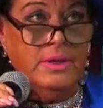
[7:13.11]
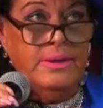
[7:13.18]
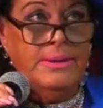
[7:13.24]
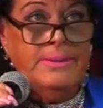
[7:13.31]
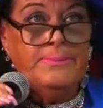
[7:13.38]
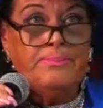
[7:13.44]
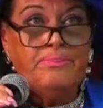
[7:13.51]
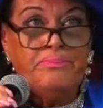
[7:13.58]

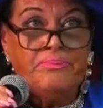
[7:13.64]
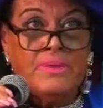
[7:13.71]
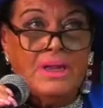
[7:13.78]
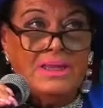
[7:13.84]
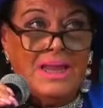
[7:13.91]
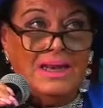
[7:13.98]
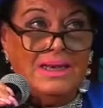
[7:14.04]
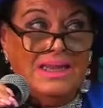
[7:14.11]
Mm-hmm.
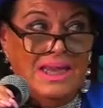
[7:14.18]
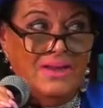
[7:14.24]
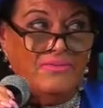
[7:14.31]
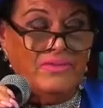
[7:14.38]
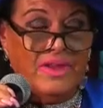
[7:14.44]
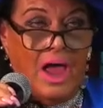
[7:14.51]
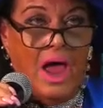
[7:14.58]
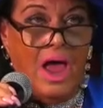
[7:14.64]
That
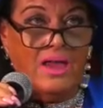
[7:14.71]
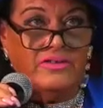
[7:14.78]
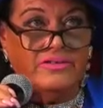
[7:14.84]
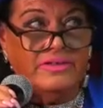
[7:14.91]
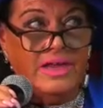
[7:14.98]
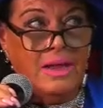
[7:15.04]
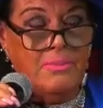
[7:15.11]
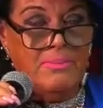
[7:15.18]
gives us
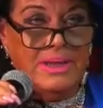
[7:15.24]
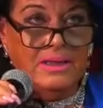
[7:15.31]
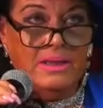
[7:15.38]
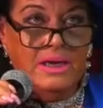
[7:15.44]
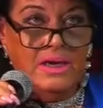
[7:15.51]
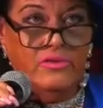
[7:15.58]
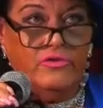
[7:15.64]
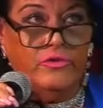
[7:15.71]
the
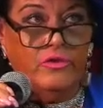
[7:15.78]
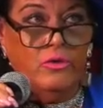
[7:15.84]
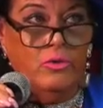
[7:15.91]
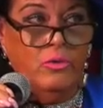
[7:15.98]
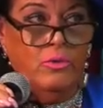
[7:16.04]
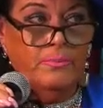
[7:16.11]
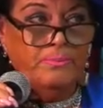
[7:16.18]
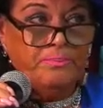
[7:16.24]
ability
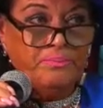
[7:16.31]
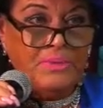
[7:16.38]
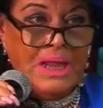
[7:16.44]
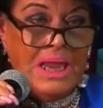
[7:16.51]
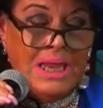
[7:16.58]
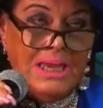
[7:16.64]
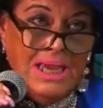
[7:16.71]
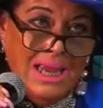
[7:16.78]
to
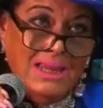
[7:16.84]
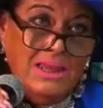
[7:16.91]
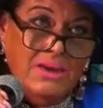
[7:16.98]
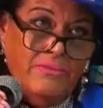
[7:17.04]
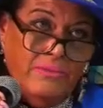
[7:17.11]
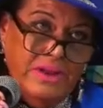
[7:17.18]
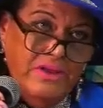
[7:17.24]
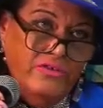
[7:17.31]
get the
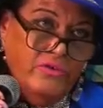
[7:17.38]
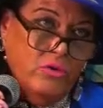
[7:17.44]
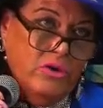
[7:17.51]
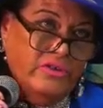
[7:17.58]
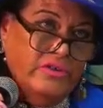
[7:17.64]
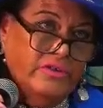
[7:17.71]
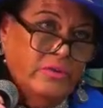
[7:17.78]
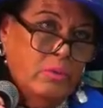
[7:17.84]

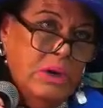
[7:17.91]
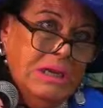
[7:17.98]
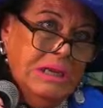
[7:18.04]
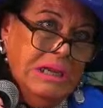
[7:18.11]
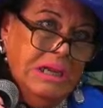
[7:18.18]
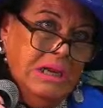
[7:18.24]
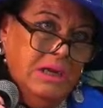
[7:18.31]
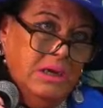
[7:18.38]
resources we
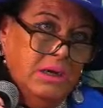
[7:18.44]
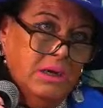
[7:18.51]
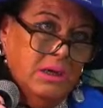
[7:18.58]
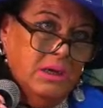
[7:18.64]
need